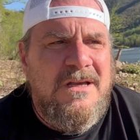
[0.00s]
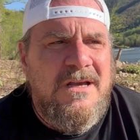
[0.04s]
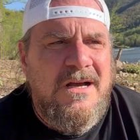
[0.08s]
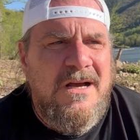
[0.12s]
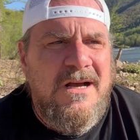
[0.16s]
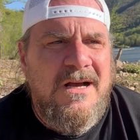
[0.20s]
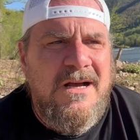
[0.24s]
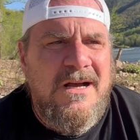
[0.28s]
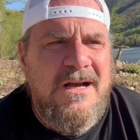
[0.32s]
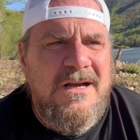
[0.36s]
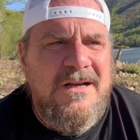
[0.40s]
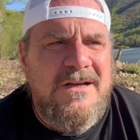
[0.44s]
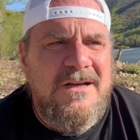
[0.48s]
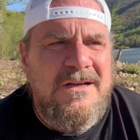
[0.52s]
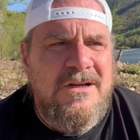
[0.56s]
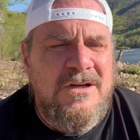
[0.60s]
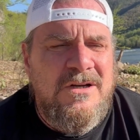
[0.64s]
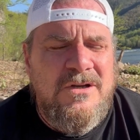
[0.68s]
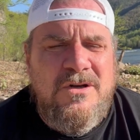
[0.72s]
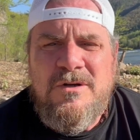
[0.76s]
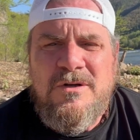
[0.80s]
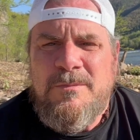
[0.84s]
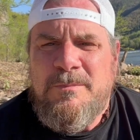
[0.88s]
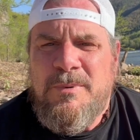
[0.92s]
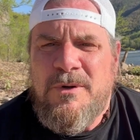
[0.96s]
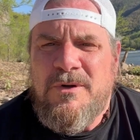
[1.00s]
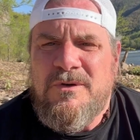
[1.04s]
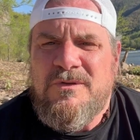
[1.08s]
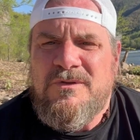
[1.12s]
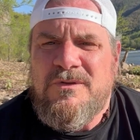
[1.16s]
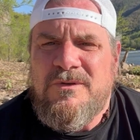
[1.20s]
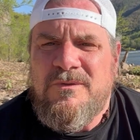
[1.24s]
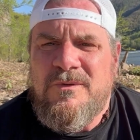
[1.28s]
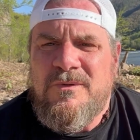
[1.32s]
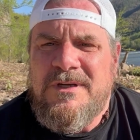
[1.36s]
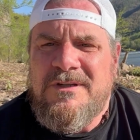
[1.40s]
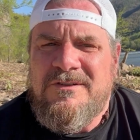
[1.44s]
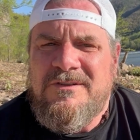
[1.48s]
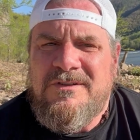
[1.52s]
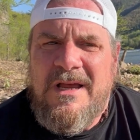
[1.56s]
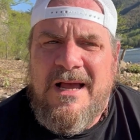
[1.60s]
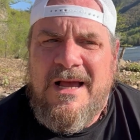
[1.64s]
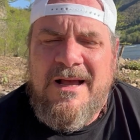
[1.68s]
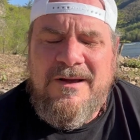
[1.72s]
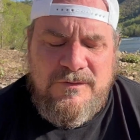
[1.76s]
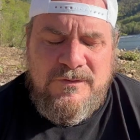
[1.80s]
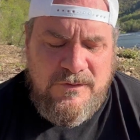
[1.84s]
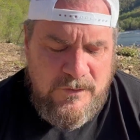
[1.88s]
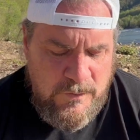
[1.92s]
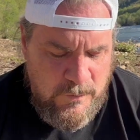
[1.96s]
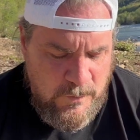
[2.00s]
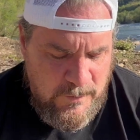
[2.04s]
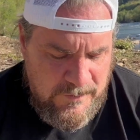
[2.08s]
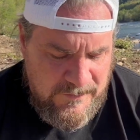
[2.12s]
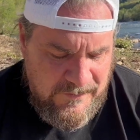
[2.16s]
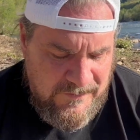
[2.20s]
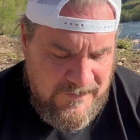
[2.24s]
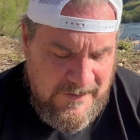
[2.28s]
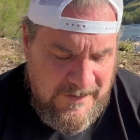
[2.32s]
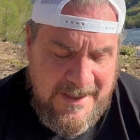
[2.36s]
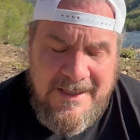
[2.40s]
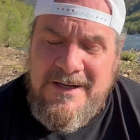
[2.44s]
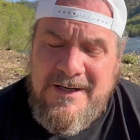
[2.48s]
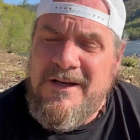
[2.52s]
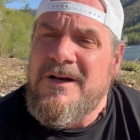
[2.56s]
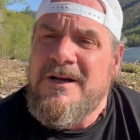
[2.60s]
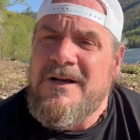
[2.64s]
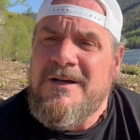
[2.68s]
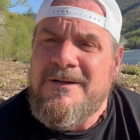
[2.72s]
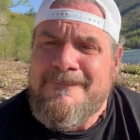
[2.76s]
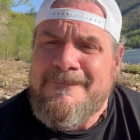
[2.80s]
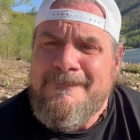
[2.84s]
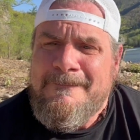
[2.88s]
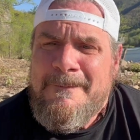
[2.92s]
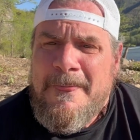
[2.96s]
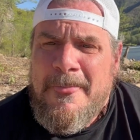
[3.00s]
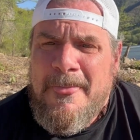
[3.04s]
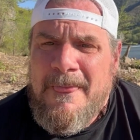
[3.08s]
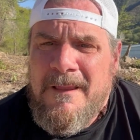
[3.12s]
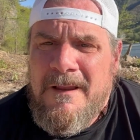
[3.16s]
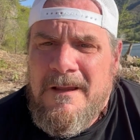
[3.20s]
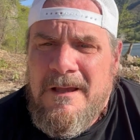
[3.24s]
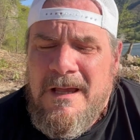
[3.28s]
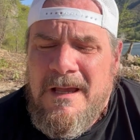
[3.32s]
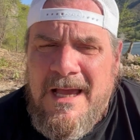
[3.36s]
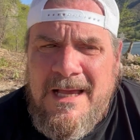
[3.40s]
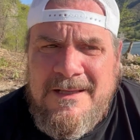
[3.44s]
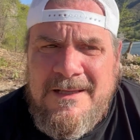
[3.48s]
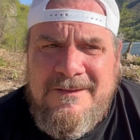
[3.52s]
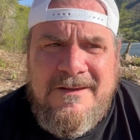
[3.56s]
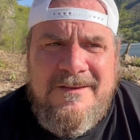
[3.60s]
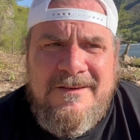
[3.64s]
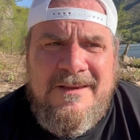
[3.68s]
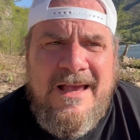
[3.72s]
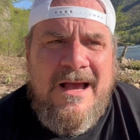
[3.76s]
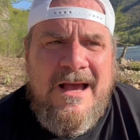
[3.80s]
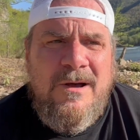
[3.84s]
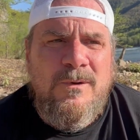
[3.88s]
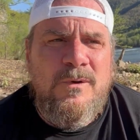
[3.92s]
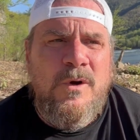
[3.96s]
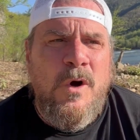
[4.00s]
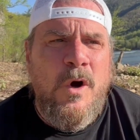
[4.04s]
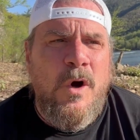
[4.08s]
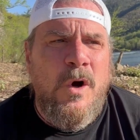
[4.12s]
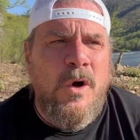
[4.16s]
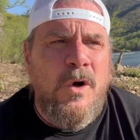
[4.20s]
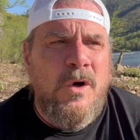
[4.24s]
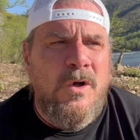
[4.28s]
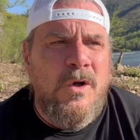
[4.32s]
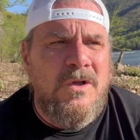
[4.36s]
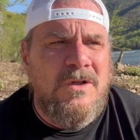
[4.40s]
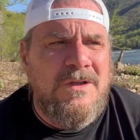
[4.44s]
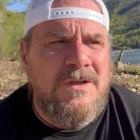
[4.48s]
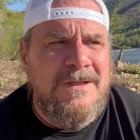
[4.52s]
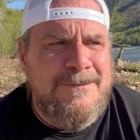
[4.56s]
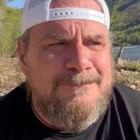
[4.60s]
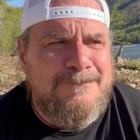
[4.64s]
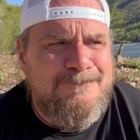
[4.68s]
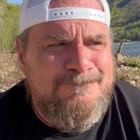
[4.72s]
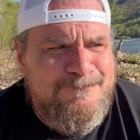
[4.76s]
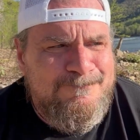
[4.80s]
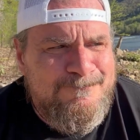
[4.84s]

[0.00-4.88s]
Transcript: a good person to reach out to is Sena at the Town Hall.